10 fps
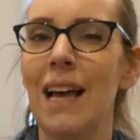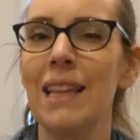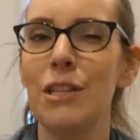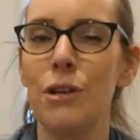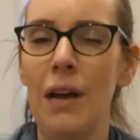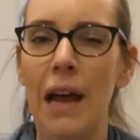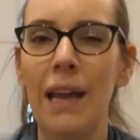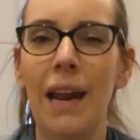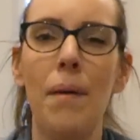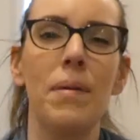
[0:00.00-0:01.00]
unless you're
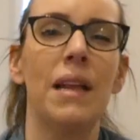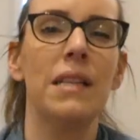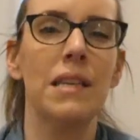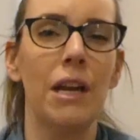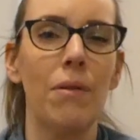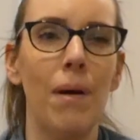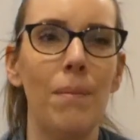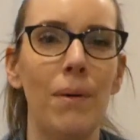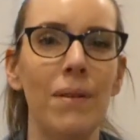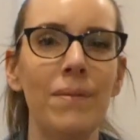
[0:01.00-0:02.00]
cutting it up and it's gonna
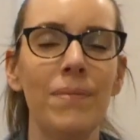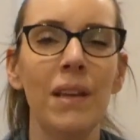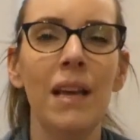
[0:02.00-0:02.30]
crumble.